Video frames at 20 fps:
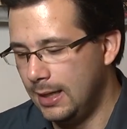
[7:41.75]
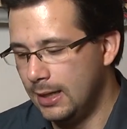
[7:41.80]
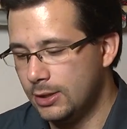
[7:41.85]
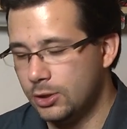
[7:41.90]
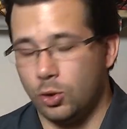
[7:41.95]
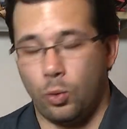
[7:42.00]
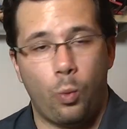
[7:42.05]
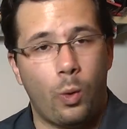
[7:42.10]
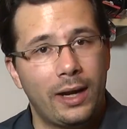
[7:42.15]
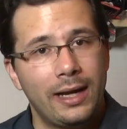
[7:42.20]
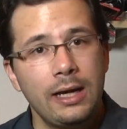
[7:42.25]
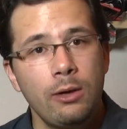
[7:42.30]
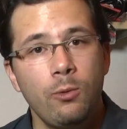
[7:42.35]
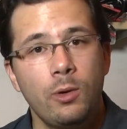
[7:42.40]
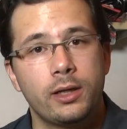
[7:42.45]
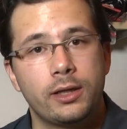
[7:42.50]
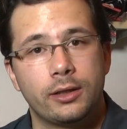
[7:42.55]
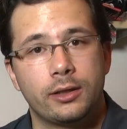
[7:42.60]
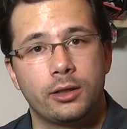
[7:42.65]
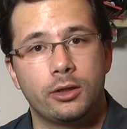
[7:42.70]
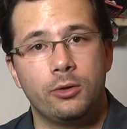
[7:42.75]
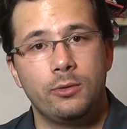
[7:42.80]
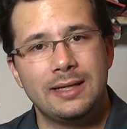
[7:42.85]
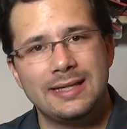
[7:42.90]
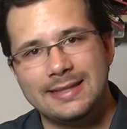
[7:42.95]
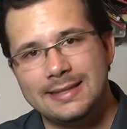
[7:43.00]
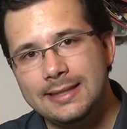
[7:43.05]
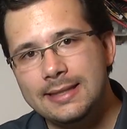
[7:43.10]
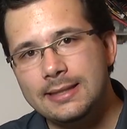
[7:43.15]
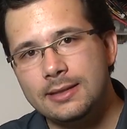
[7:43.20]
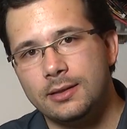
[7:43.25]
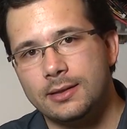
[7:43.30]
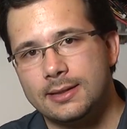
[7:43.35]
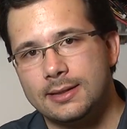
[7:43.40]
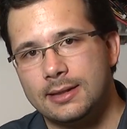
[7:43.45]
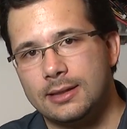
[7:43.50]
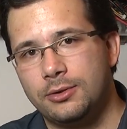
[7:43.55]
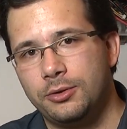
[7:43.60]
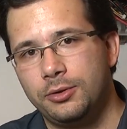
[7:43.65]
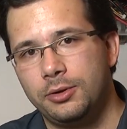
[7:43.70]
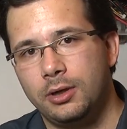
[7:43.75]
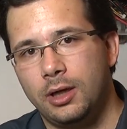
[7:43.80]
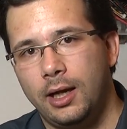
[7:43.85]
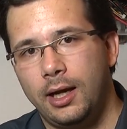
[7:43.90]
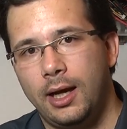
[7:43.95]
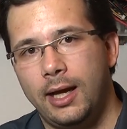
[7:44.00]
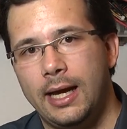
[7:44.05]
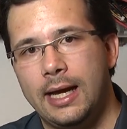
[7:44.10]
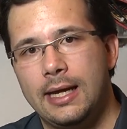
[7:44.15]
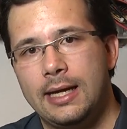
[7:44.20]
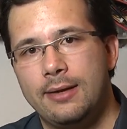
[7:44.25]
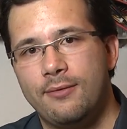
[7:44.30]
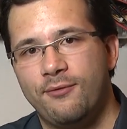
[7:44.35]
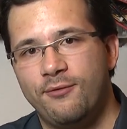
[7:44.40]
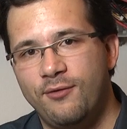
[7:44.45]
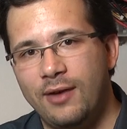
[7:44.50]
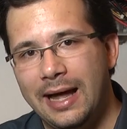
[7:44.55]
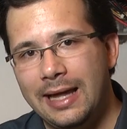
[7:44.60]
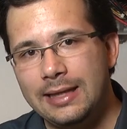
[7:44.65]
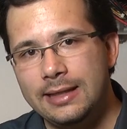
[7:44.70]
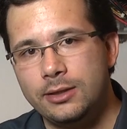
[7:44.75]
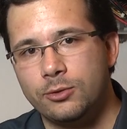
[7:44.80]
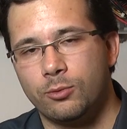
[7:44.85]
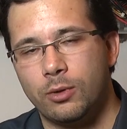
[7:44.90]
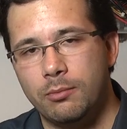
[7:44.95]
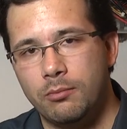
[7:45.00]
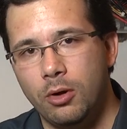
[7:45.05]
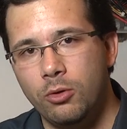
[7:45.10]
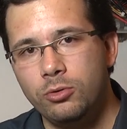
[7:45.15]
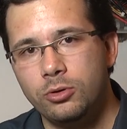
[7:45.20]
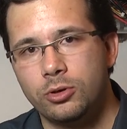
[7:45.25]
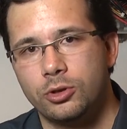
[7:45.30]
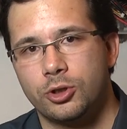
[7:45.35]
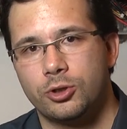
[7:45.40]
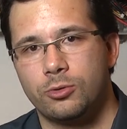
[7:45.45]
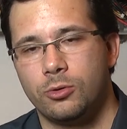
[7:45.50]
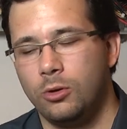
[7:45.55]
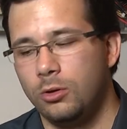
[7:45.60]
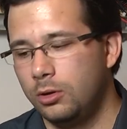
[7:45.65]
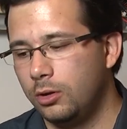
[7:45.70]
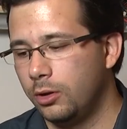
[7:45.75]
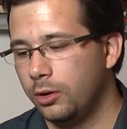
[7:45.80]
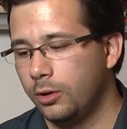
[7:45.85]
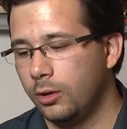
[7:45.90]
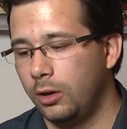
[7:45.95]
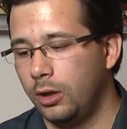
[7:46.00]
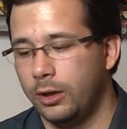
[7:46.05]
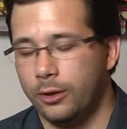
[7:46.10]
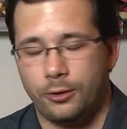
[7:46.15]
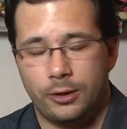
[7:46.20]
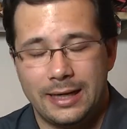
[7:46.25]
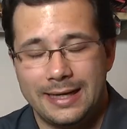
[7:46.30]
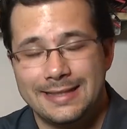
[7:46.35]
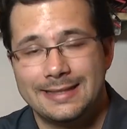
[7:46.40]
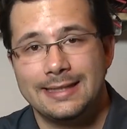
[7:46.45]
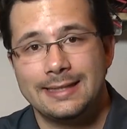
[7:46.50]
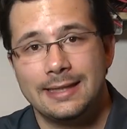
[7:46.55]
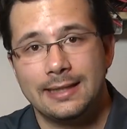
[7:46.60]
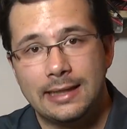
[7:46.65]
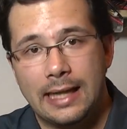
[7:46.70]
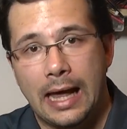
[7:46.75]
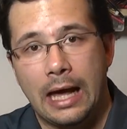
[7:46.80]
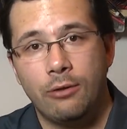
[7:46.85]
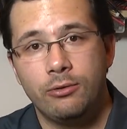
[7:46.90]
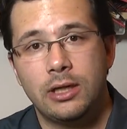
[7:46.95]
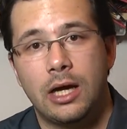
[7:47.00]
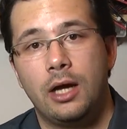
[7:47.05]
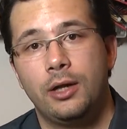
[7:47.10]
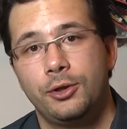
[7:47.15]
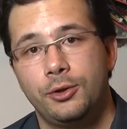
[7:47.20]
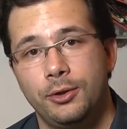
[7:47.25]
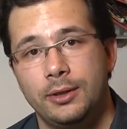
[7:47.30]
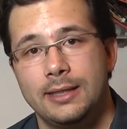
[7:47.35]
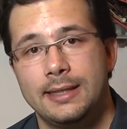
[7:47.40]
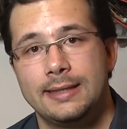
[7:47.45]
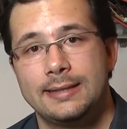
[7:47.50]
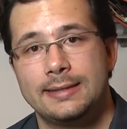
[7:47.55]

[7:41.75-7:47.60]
So what I wanted to know, is this considered a valid remote control or is it allowed under the